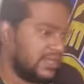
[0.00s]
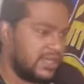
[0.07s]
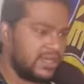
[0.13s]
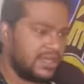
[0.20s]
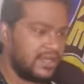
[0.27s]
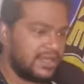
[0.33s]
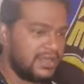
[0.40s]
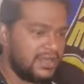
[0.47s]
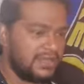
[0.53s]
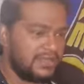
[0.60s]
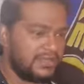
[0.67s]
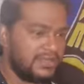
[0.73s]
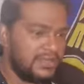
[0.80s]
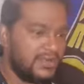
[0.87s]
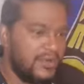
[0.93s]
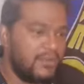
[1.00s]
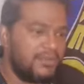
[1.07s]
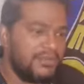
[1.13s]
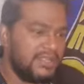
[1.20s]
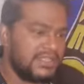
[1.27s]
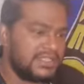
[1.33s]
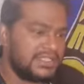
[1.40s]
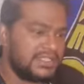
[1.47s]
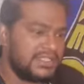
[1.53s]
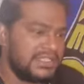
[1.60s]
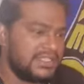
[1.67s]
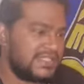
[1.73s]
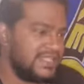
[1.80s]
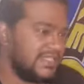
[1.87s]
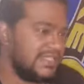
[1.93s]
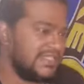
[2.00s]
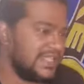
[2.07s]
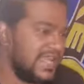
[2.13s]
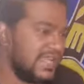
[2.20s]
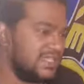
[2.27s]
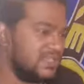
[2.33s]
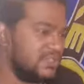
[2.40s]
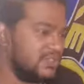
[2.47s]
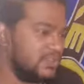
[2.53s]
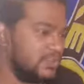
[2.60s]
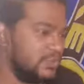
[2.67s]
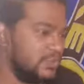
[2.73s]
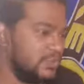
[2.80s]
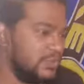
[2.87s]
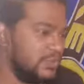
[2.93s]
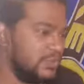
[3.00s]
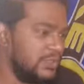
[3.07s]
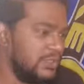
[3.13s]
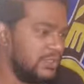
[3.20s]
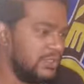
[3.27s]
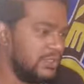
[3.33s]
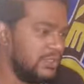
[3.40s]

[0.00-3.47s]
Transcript: OBS just decides to